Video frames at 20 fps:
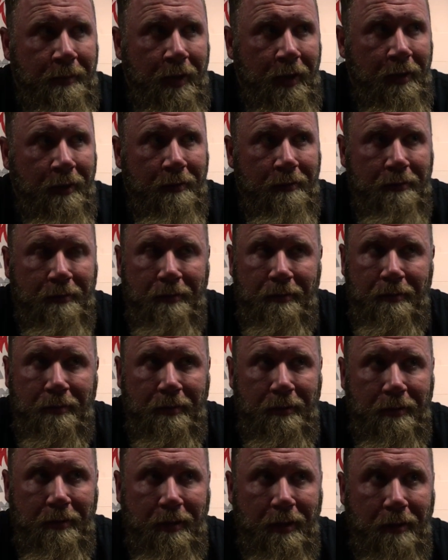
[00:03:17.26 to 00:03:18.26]
you know,
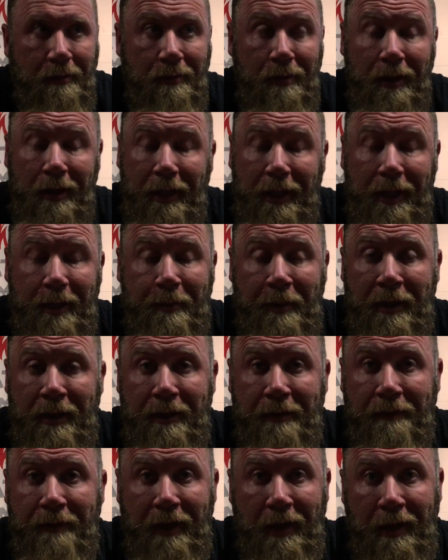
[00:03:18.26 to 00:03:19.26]
a really
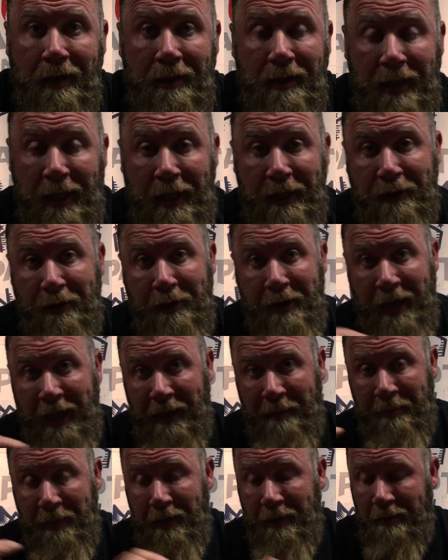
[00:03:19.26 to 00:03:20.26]
expensive gun, enter
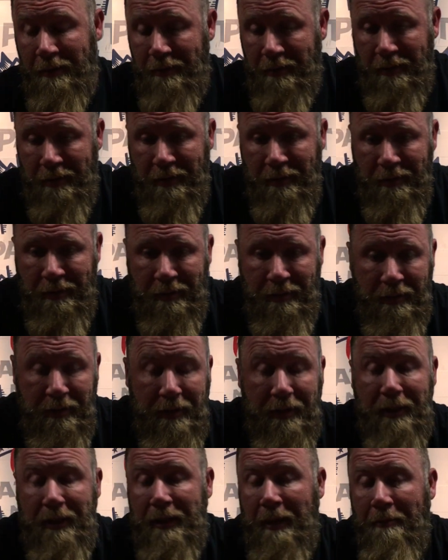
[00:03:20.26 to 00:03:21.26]
name here,
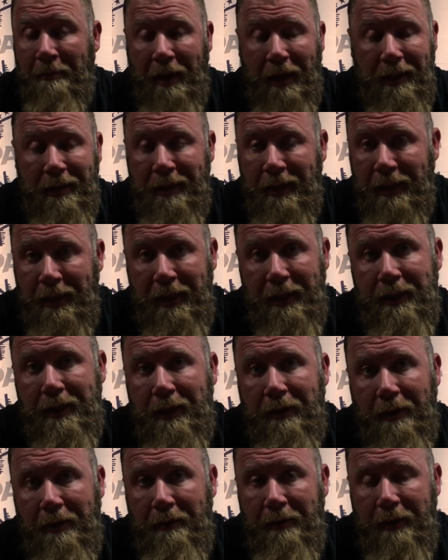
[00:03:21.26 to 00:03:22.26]
somebody's going to
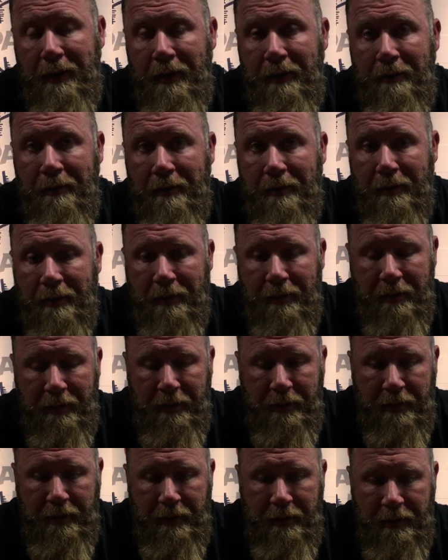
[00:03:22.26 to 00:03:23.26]
disagree with you.
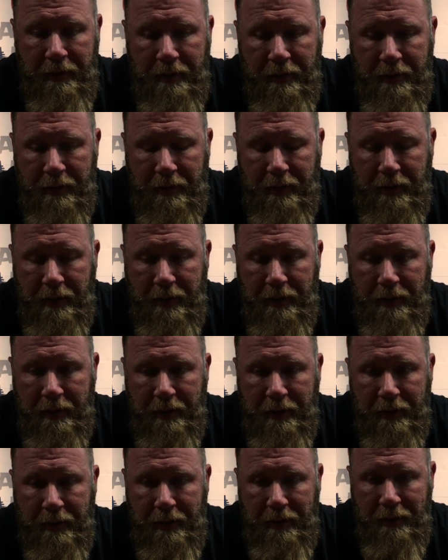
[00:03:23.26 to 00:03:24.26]

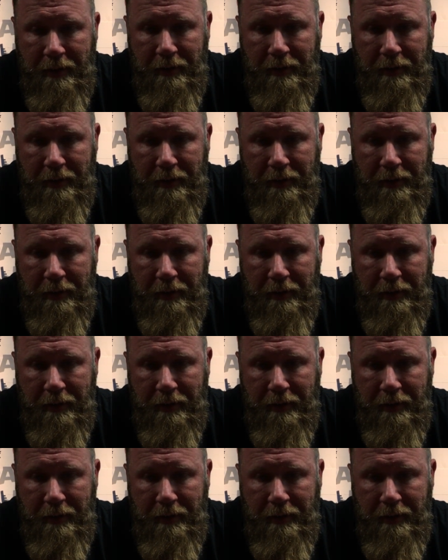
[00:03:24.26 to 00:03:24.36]
Uh,